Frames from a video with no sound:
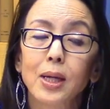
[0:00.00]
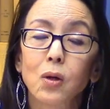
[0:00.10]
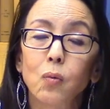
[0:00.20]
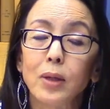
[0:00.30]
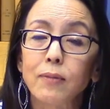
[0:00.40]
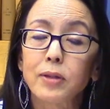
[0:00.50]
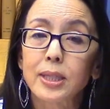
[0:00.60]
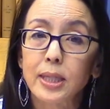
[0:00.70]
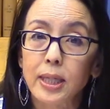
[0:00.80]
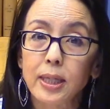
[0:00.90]
We've
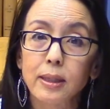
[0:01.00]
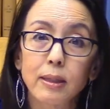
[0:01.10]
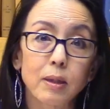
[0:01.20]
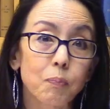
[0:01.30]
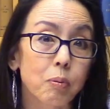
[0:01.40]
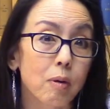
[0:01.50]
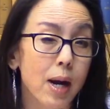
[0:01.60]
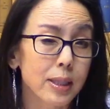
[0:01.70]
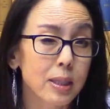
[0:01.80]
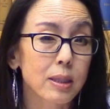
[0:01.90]
seen the
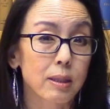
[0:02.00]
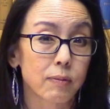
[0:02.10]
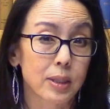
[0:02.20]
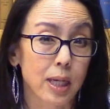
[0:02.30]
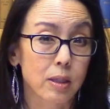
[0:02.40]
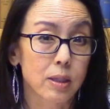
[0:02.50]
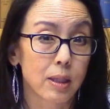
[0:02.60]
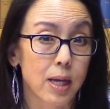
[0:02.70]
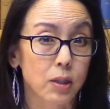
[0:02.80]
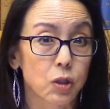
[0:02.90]
process of sex
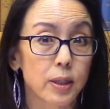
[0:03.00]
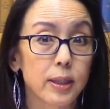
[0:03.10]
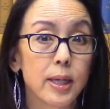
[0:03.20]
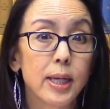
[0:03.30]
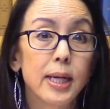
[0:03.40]
selection